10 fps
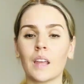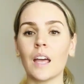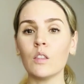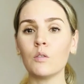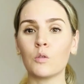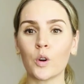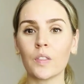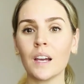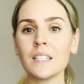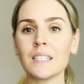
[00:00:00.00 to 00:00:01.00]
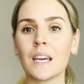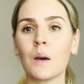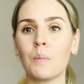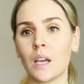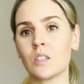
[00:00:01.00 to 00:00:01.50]
And the fourth idea,
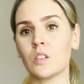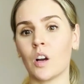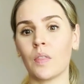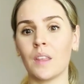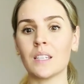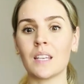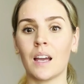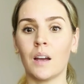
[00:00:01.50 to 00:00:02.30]
based on this